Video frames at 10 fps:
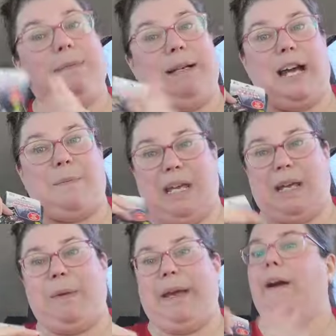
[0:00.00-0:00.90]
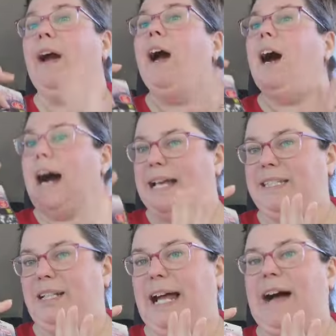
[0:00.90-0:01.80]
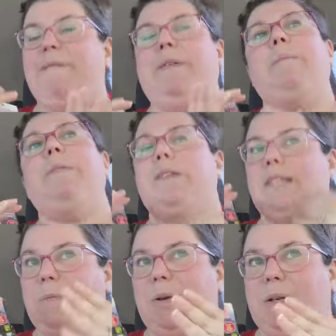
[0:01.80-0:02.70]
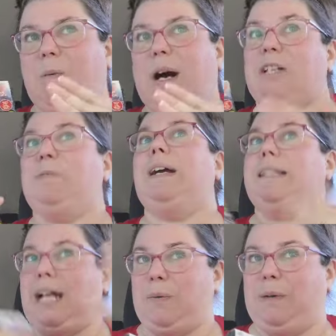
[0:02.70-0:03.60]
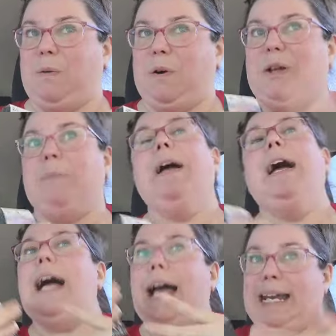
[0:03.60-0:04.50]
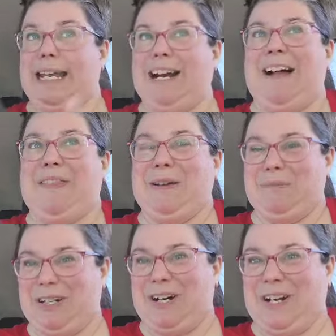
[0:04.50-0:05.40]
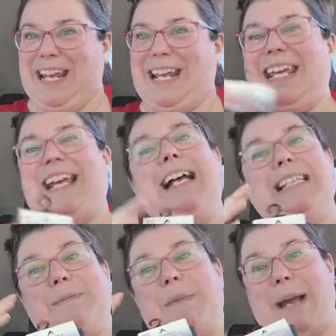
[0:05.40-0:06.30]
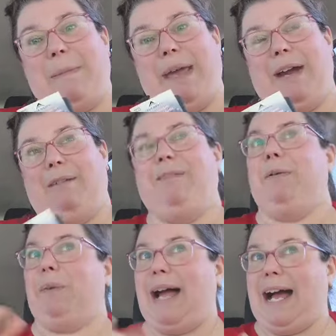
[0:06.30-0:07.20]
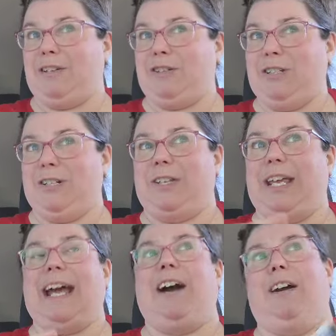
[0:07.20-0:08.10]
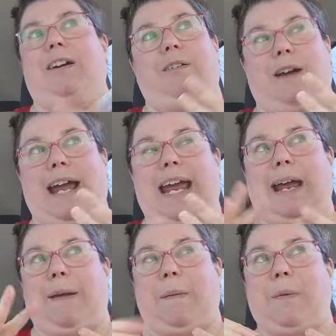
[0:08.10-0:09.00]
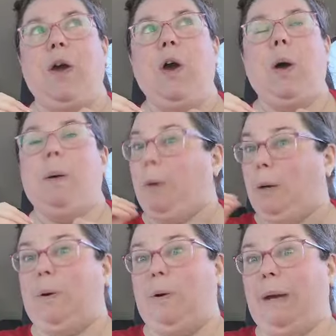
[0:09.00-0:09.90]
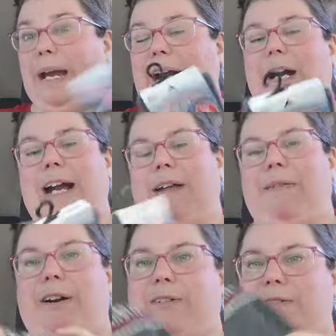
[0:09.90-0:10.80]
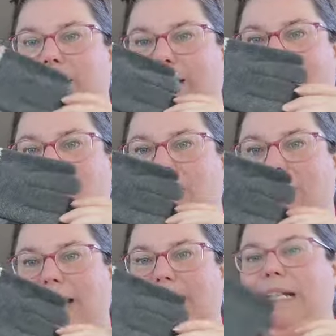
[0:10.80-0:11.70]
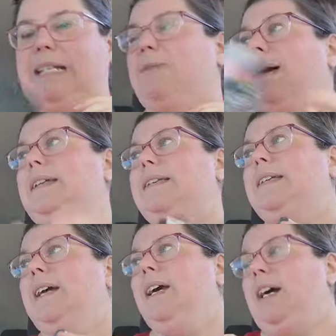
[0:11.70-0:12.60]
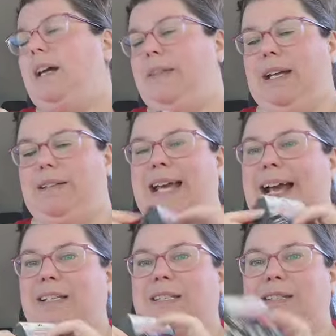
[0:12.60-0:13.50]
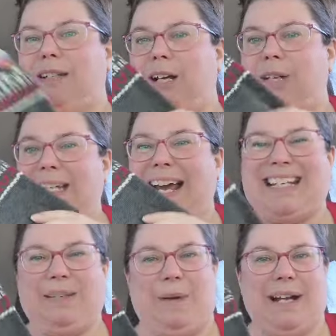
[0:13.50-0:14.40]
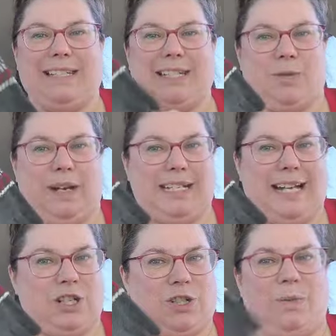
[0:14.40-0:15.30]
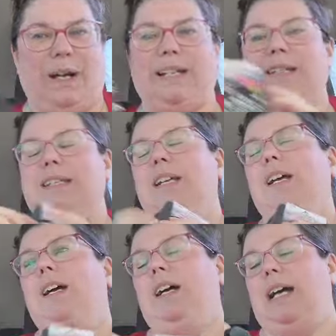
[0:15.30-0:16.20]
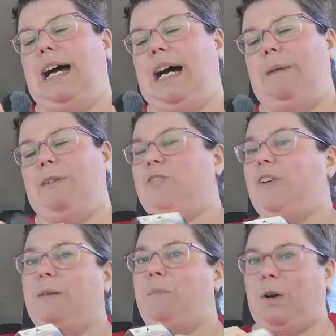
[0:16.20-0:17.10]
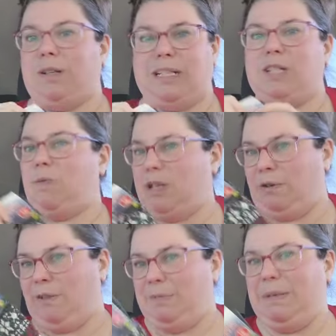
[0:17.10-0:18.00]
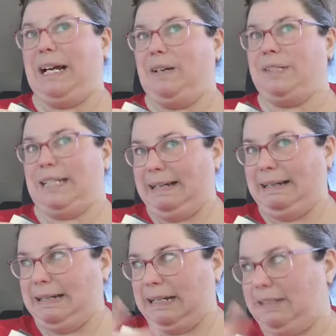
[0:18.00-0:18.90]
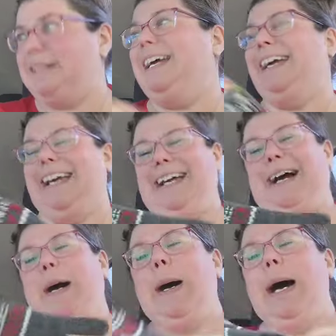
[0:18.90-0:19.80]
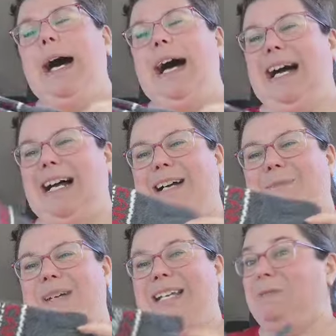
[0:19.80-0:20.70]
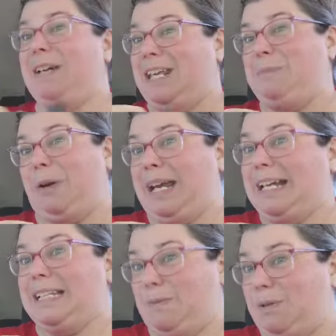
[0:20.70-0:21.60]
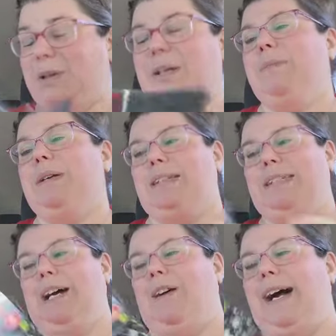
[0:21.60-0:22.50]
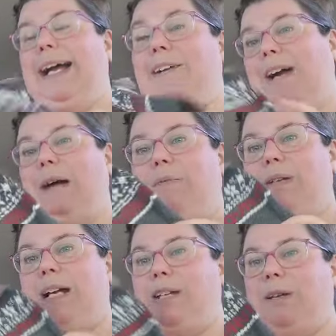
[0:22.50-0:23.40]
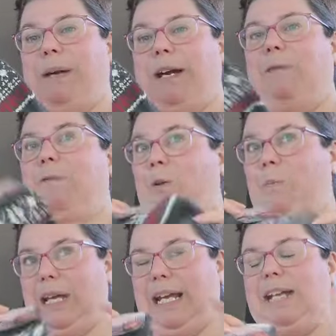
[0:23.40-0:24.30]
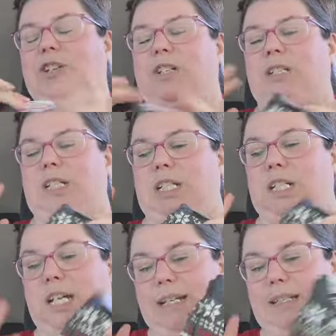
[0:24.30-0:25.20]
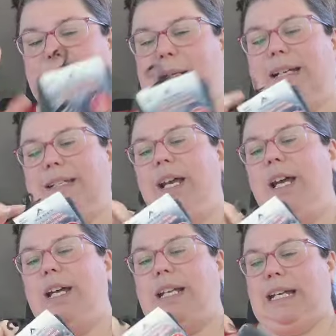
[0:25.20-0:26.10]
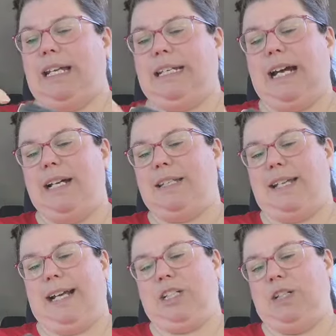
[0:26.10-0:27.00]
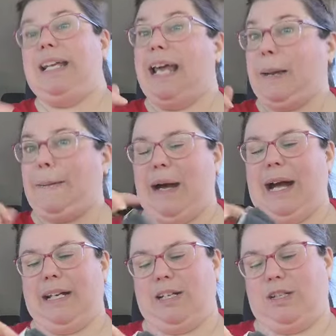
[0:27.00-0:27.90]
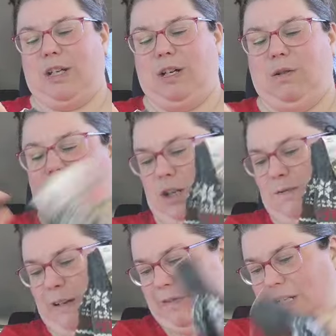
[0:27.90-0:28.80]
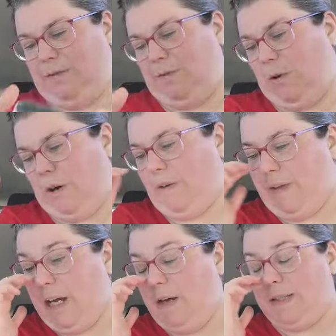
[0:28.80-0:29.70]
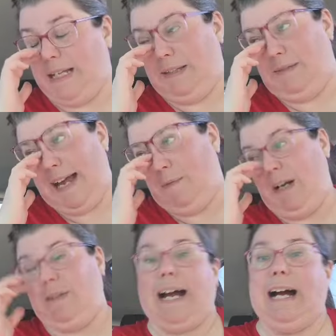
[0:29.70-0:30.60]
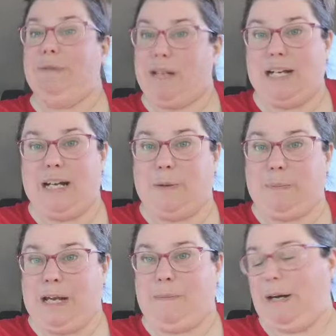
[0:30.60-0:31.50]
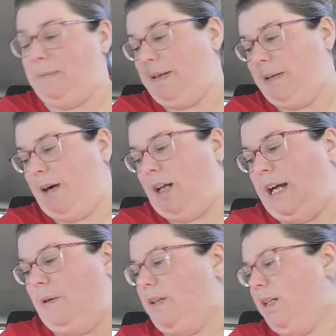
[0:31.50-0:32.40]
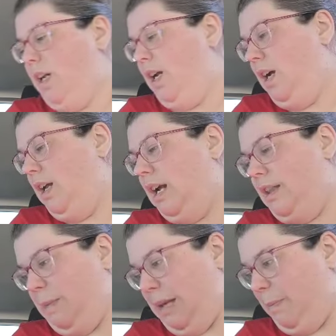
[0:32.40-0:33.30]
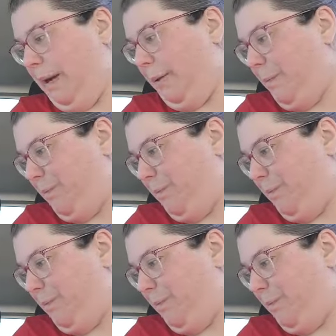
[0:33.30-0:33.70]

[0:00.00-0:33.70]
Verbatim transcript: one I got a pink pair. I still have them. There's some on the wash because Henry wore them and he got them dirty. He has my pair from last year. They are a gray and purple pair and they're the same ones like these ones. The text, you know, the text ones, screen touch ones. Um, which is very important when you're filming outside. um, and you want to keep your hands warm. So I grabbed another pair for me just in case because he does like to take mine. So 250 for those. I would have grabbed another pink pair, but they were all out of the pink pair.